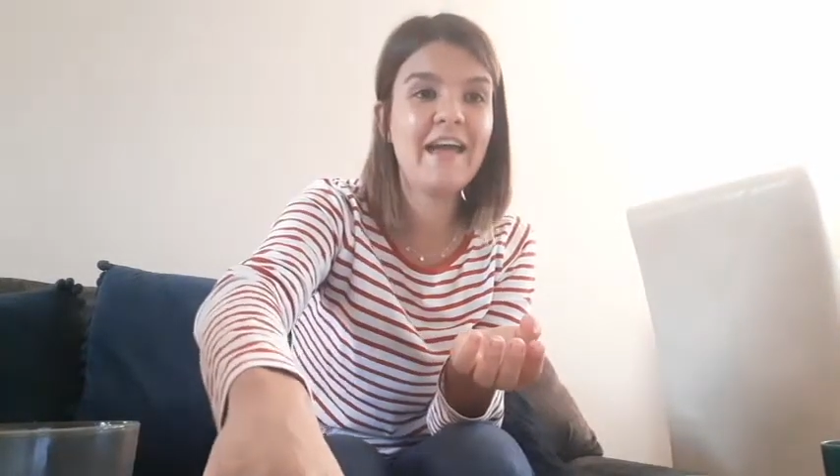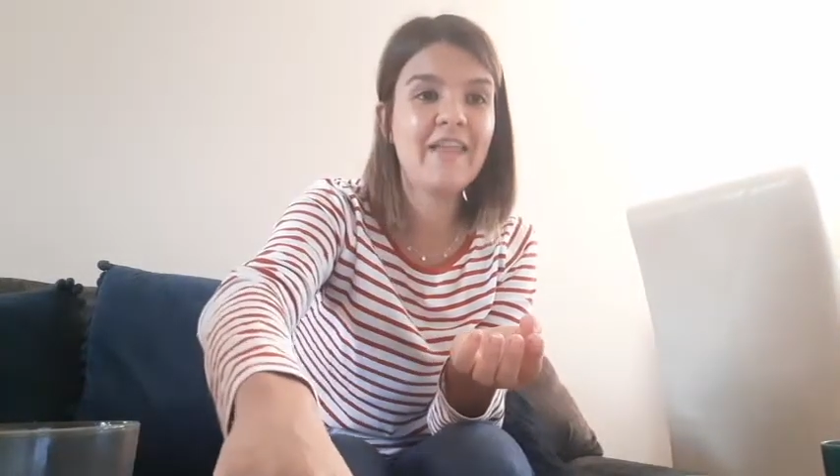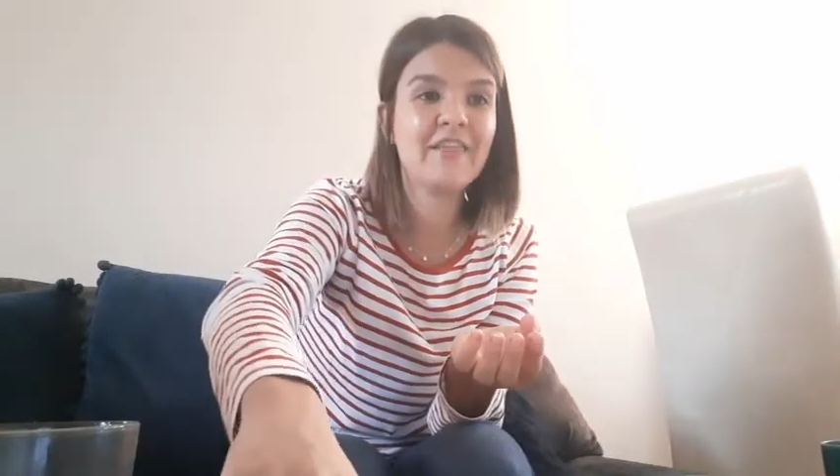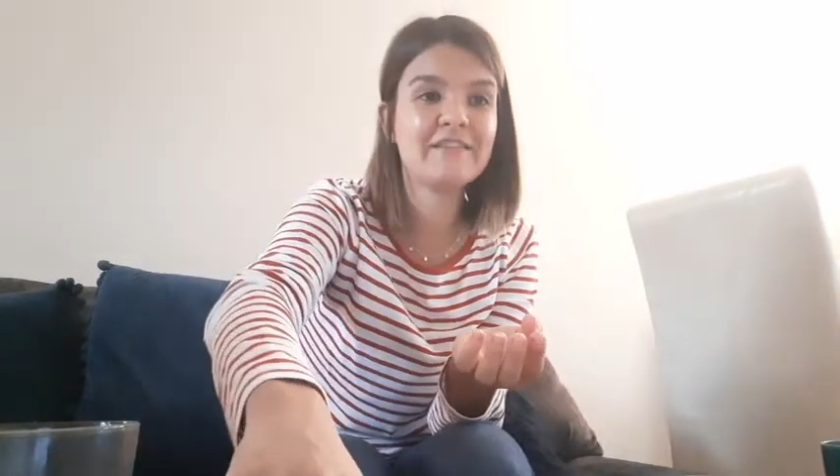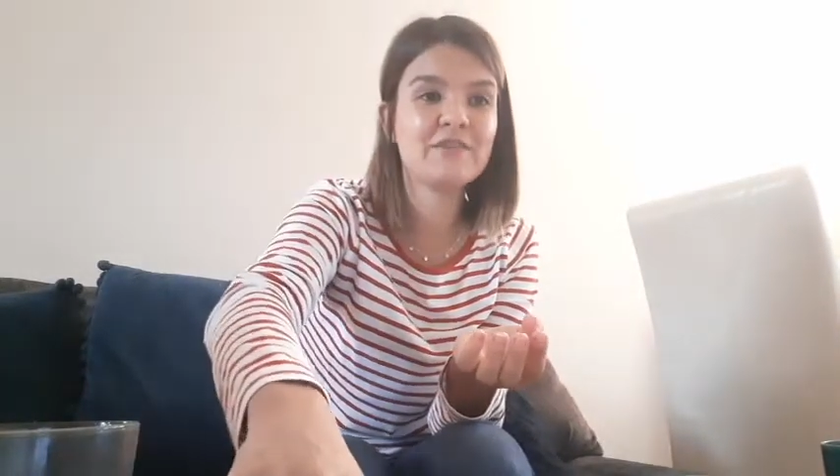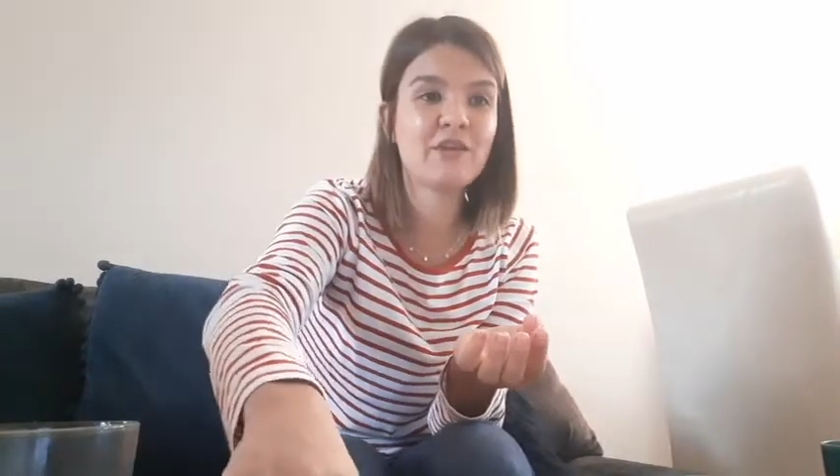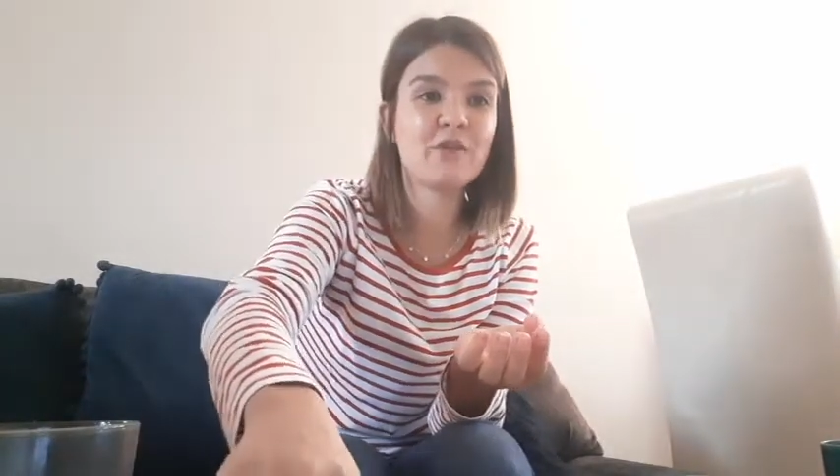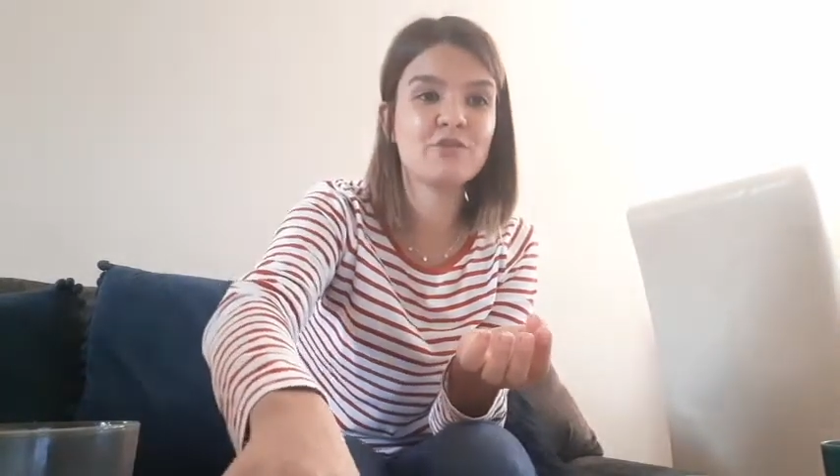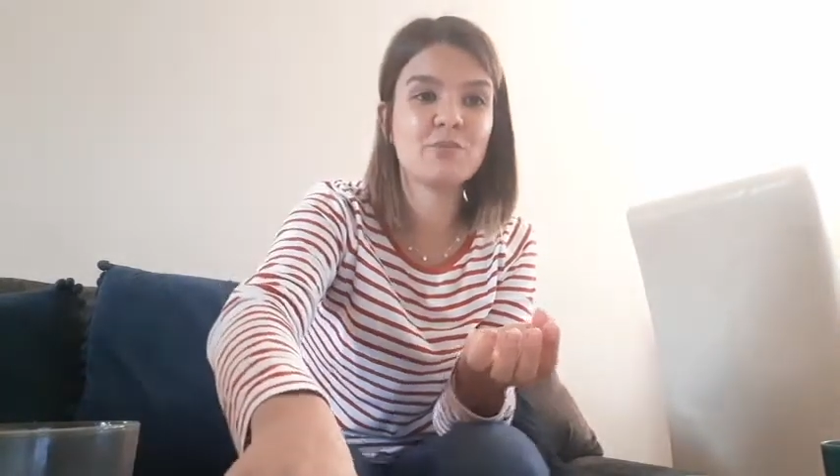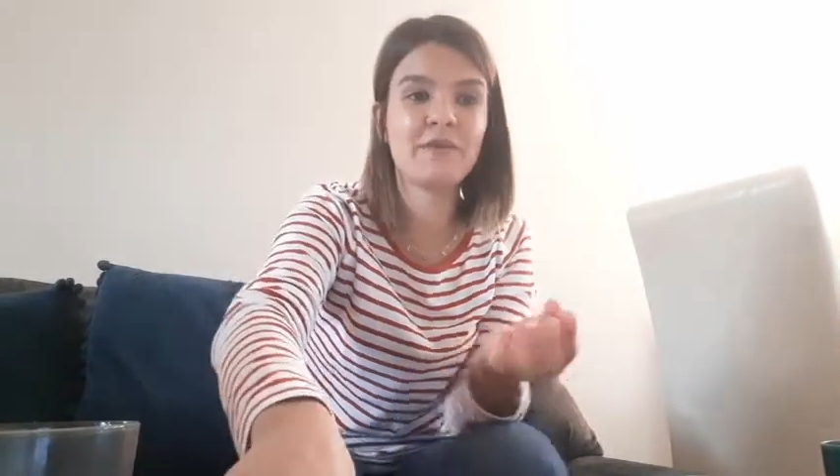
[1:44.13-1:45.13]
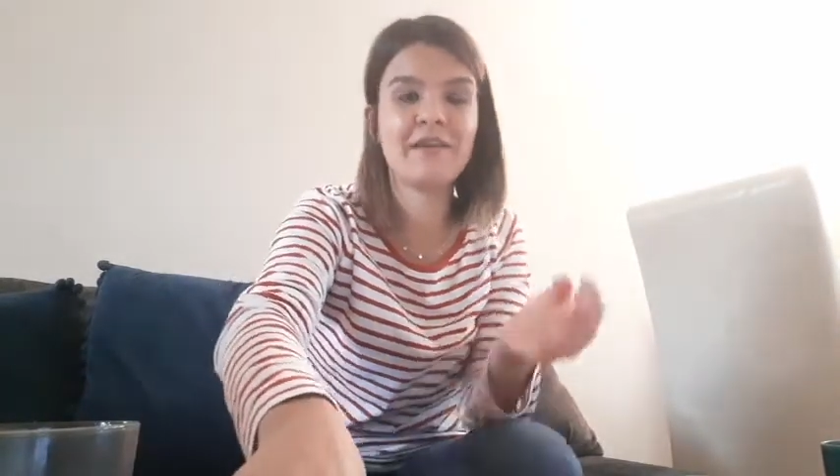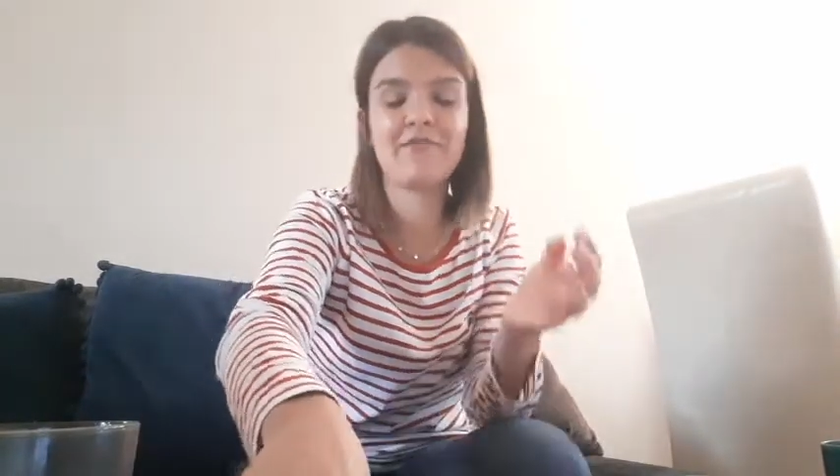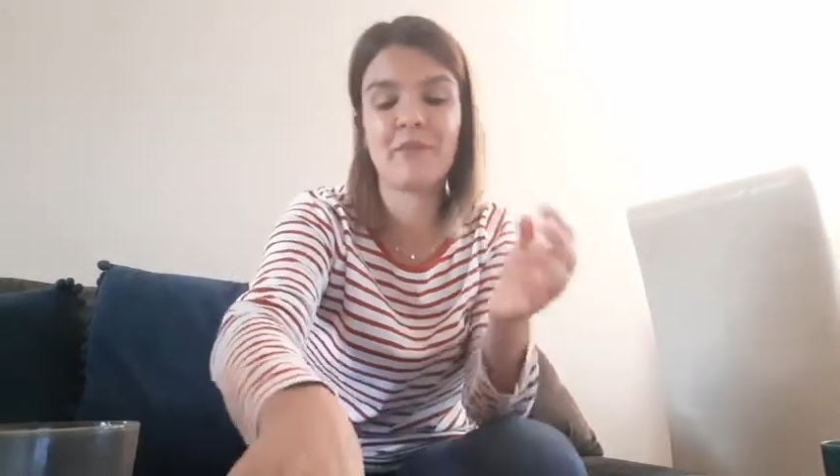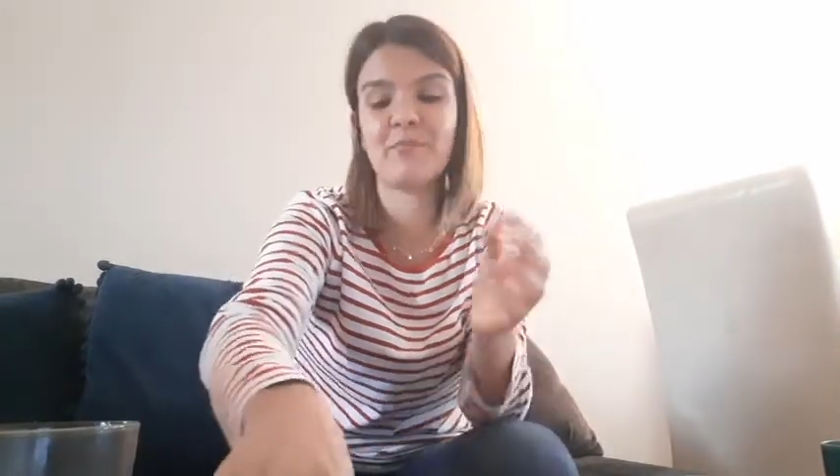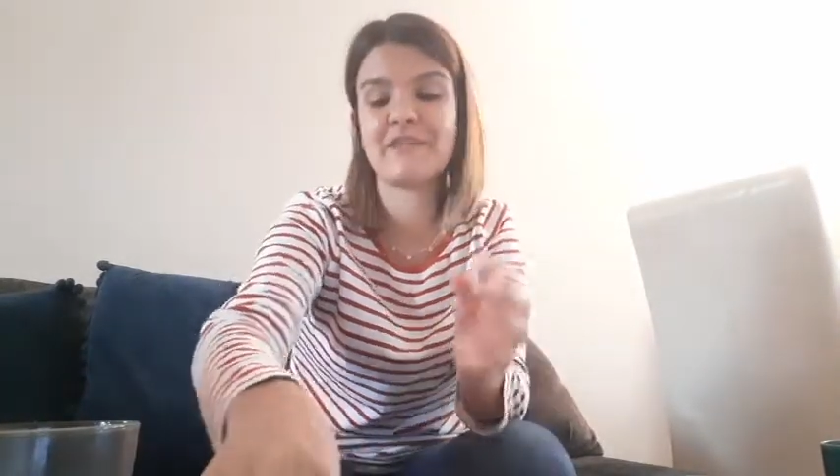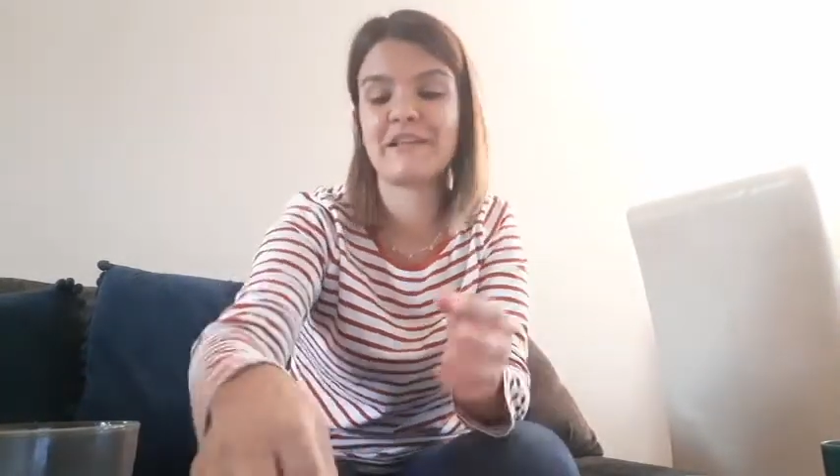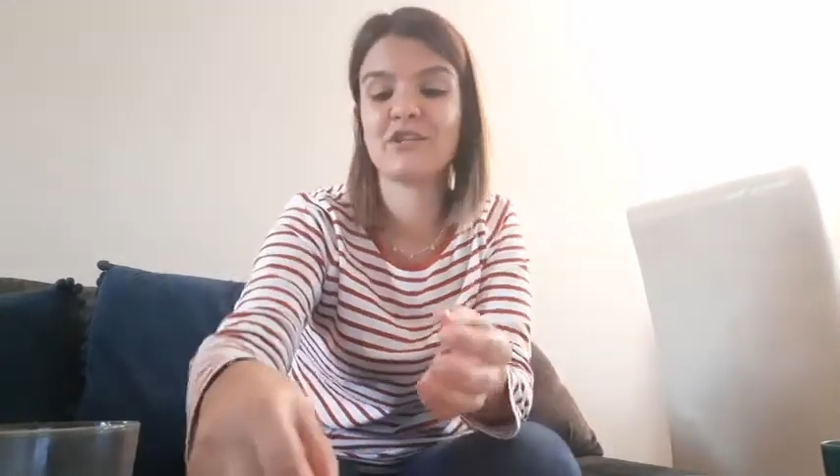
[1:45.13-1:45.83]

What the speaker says: This is going to be representing